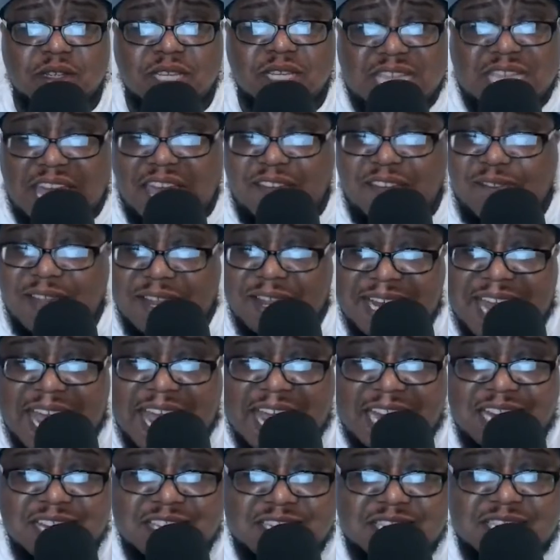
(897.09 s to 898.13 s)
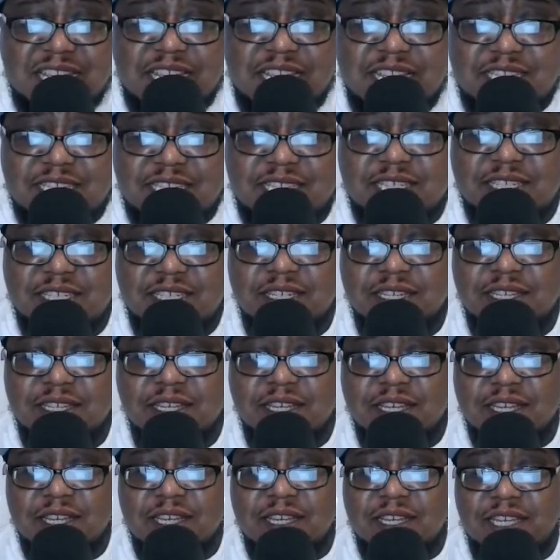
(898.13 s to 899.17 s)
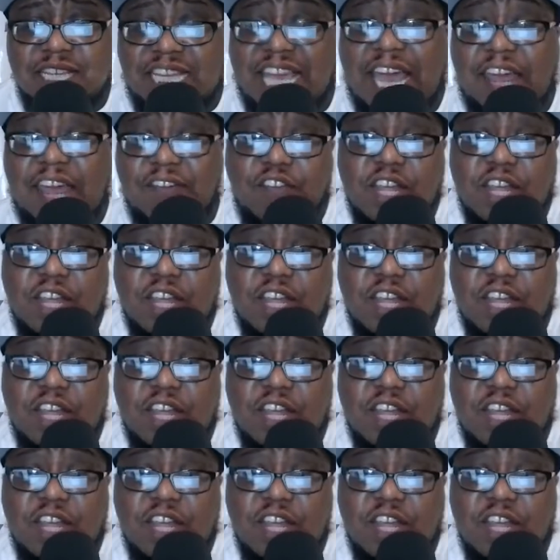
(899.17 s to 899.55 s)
Gave you 9 assists, gave